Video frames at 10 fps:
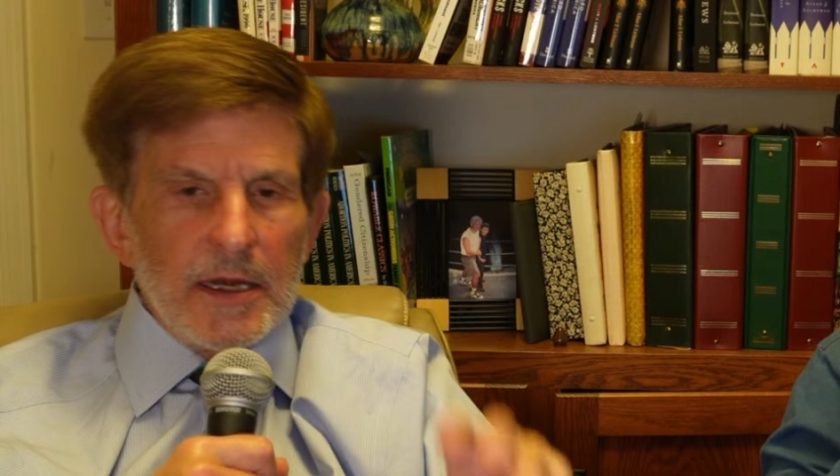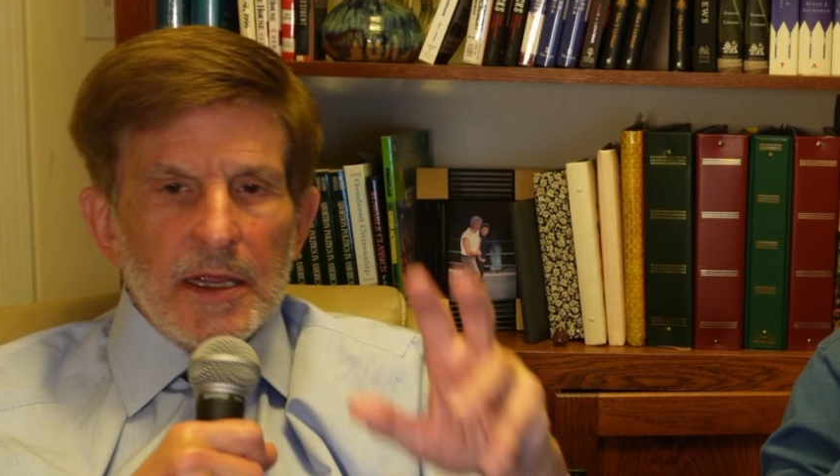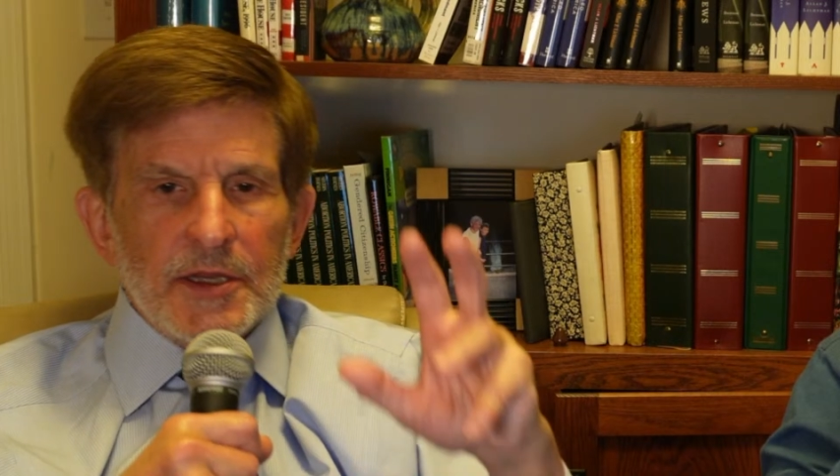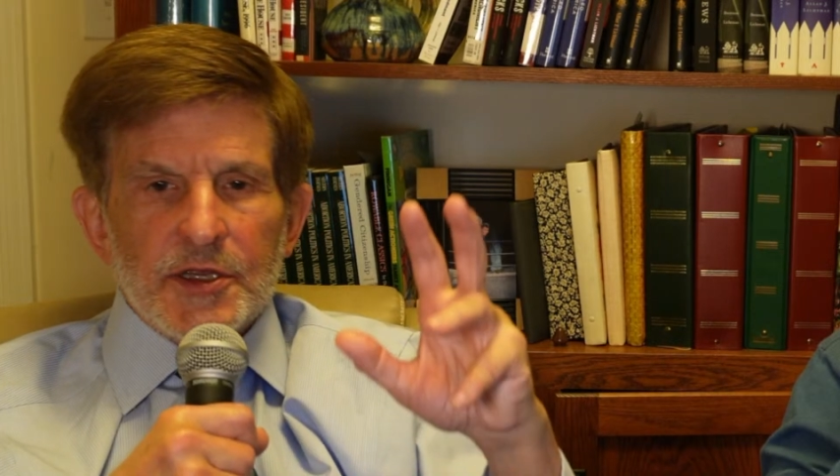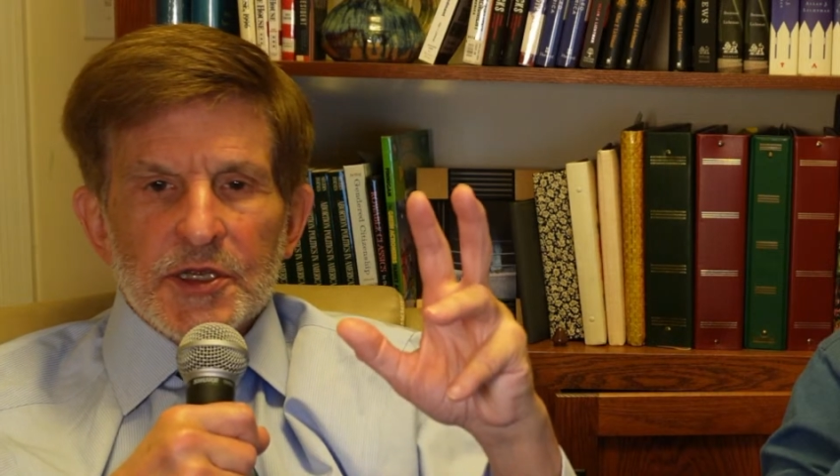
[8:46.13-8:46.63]

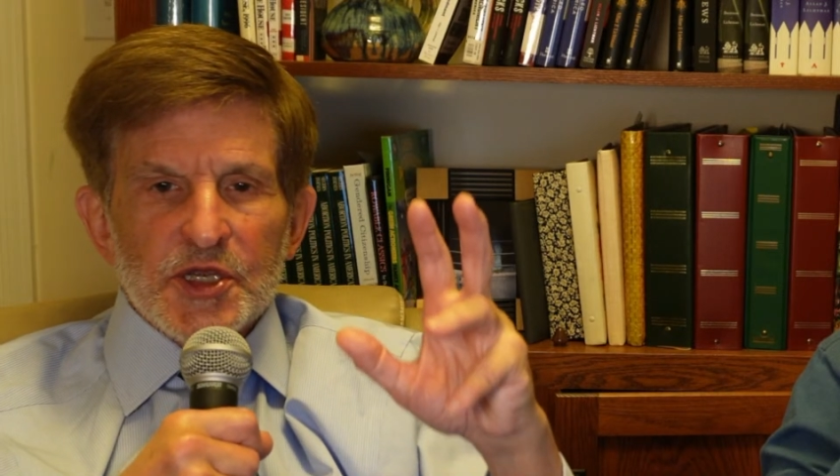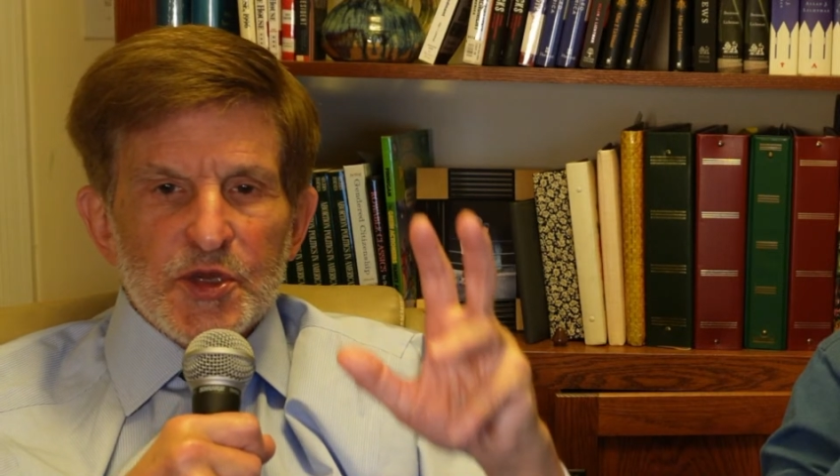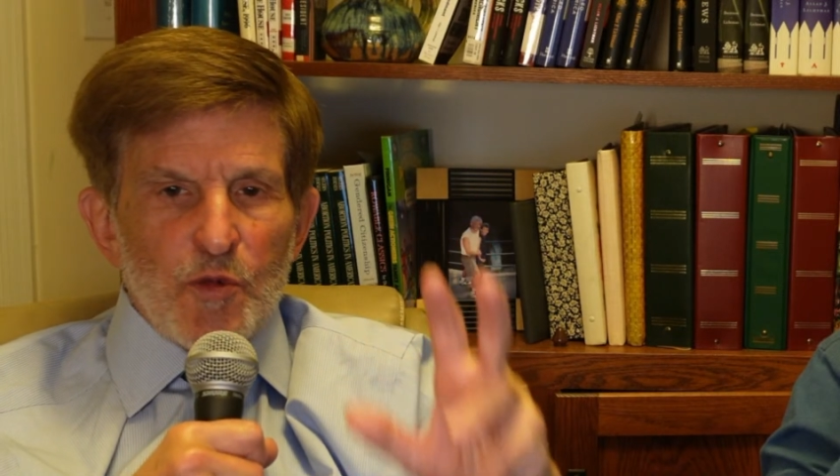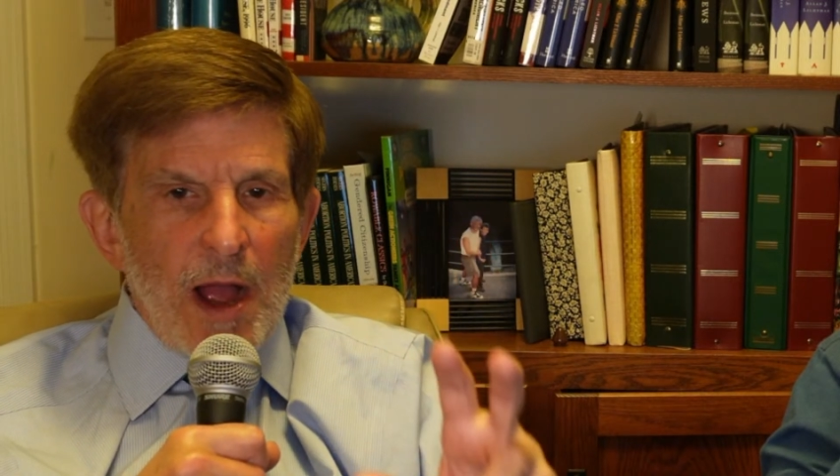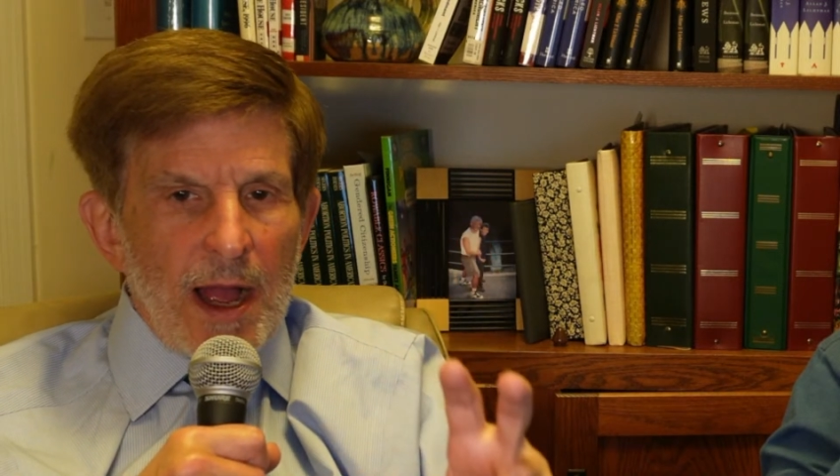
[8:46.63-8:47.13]
it's the
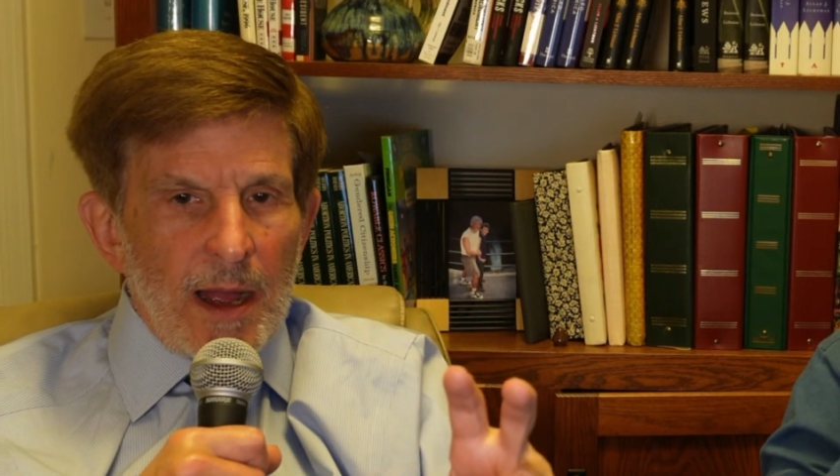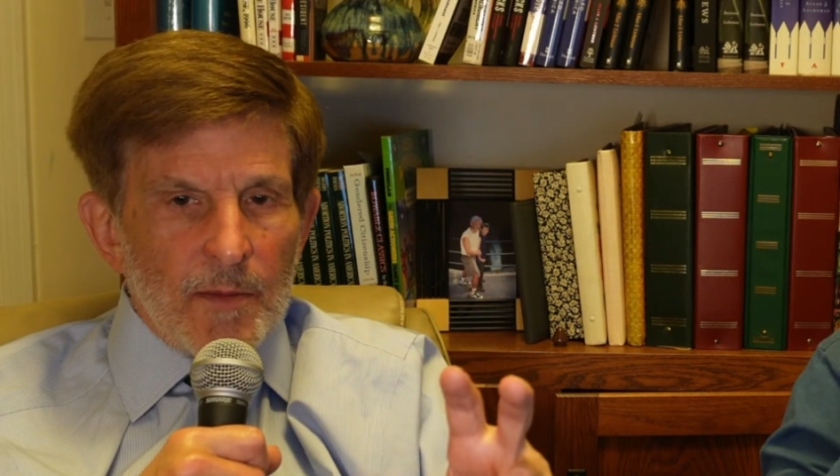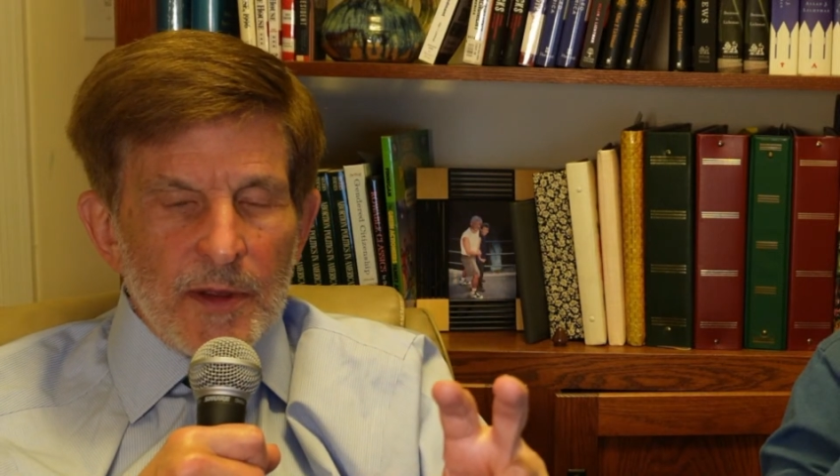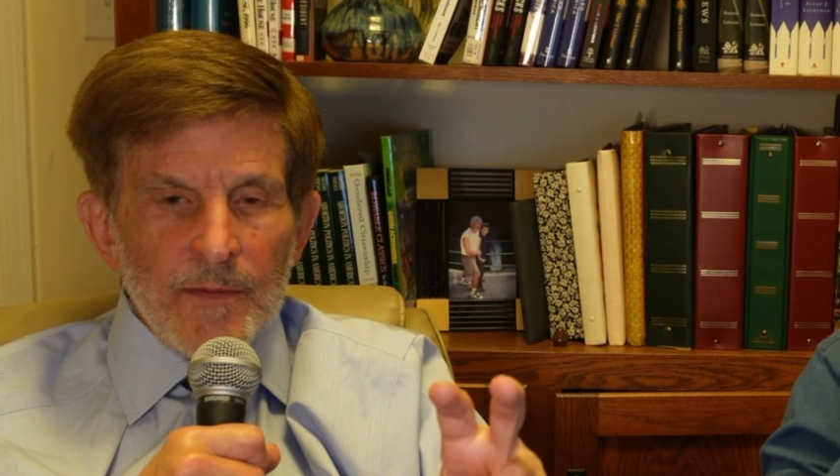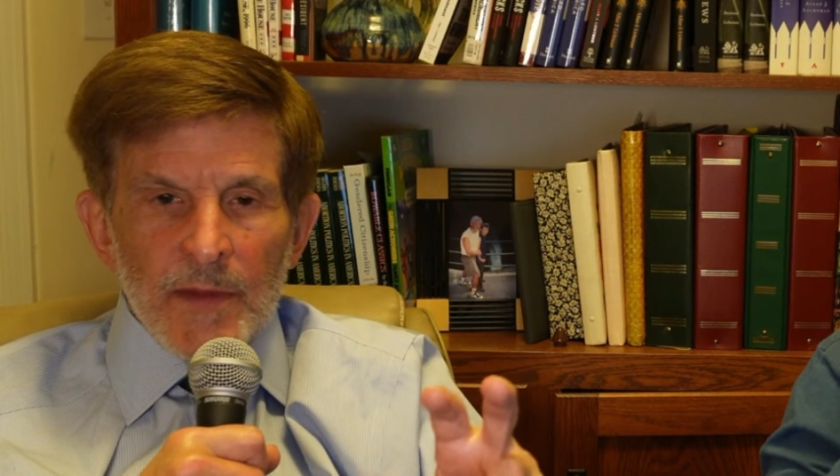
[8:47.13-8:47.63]

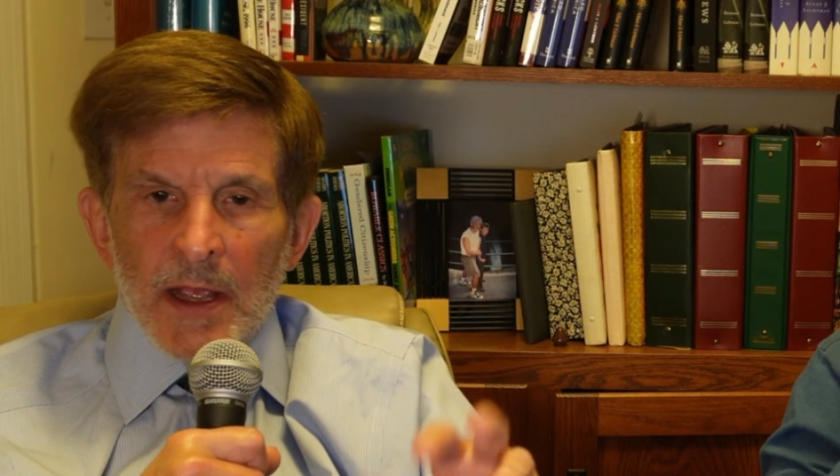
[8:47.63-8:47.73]
swamp,